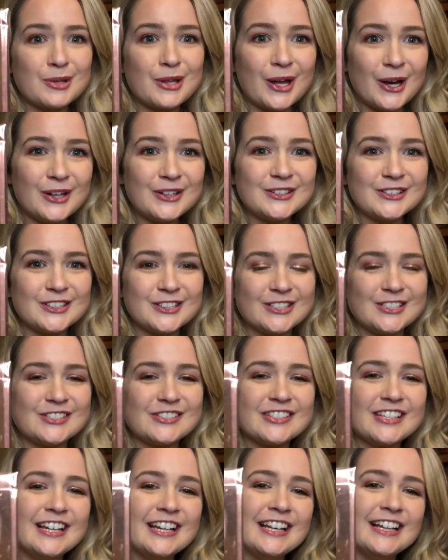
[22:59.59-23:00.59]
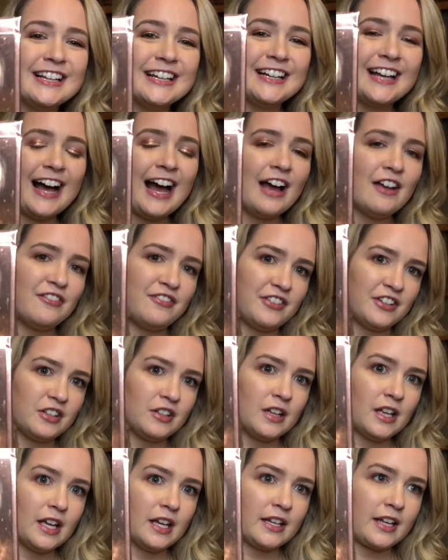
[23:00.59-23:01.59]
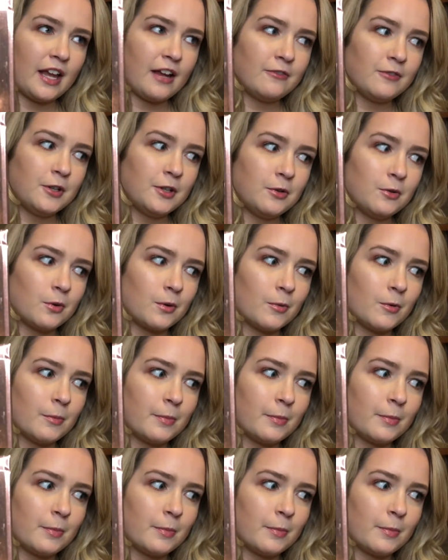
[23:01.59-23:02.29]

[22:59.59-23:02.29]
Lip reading: colors. I feel like every normal